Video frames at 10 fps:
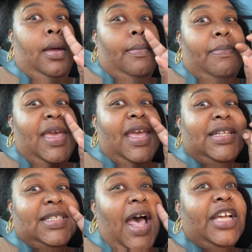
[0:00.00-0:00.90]

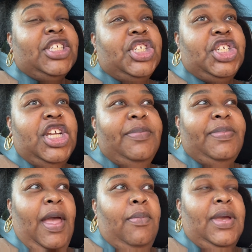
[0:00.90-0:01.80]
mid-sized Jeep
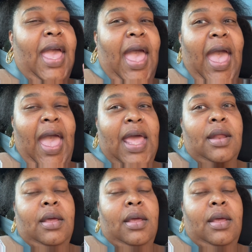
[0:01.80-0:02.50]
that we had